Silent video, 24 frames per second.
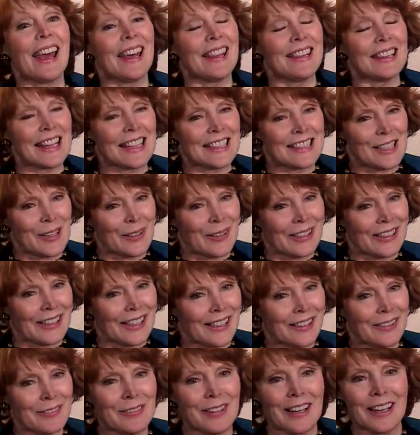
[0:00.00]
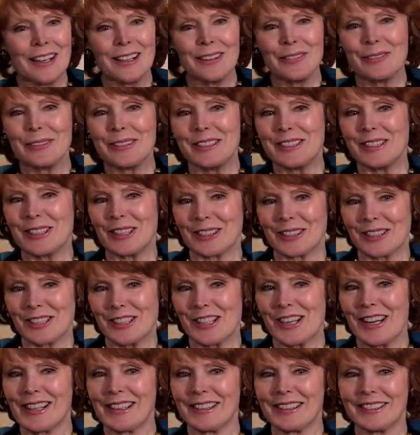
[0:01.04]
And that's how I got involved with Dark
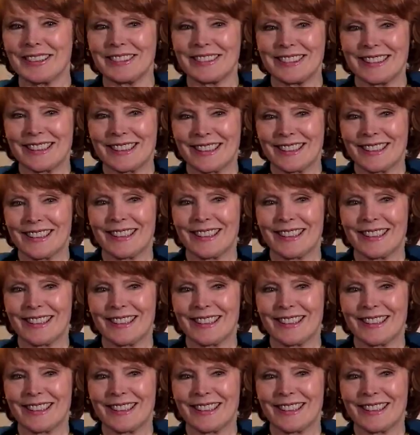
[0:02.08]
Shadows.